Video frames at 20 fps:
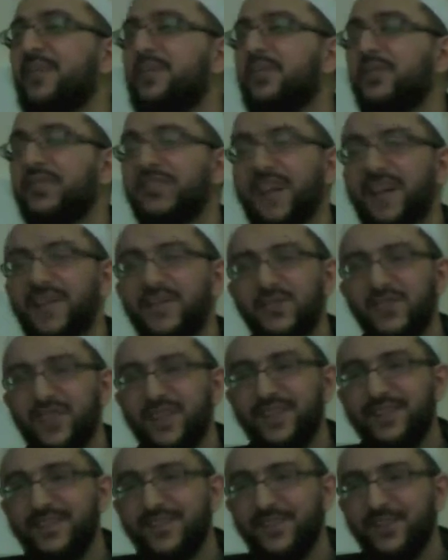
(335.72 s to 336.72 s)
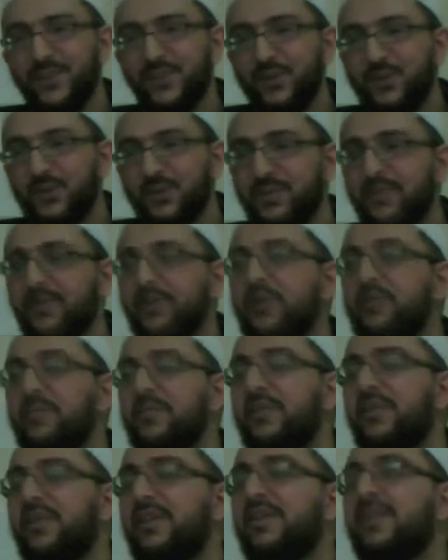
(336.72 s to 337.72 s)
What's agitating you,
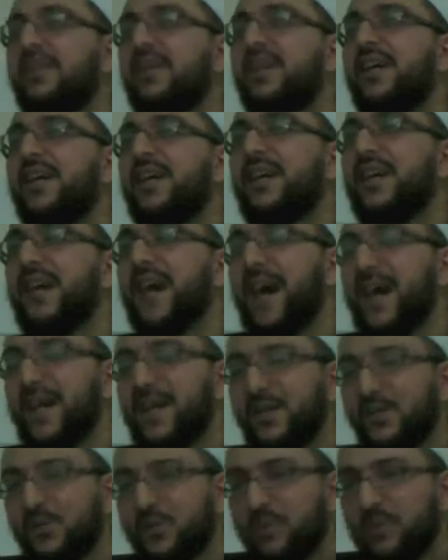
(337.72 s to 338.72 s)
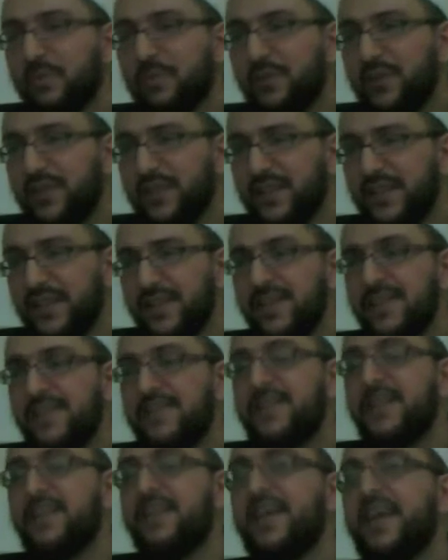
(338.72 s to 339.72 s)
Umar? Are you not
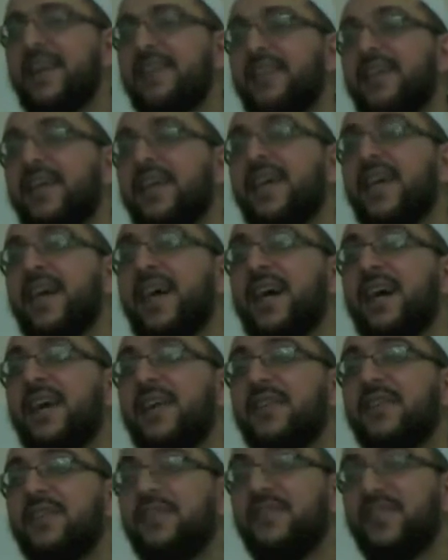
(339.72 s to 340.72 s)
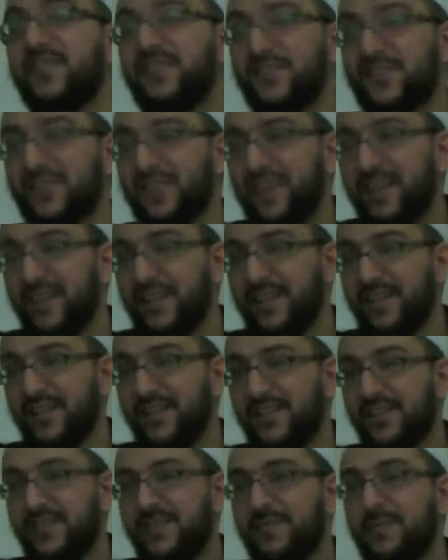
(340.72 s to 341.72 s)
pleased that they have this
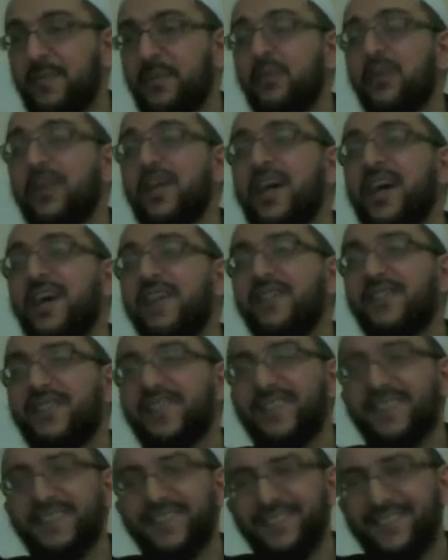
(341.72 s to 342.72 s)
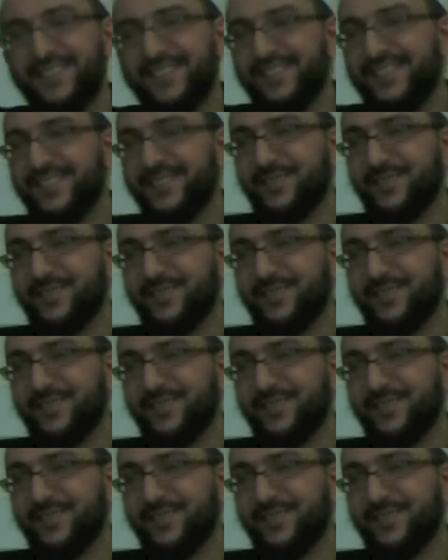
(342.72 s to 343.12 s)
life, we have the next?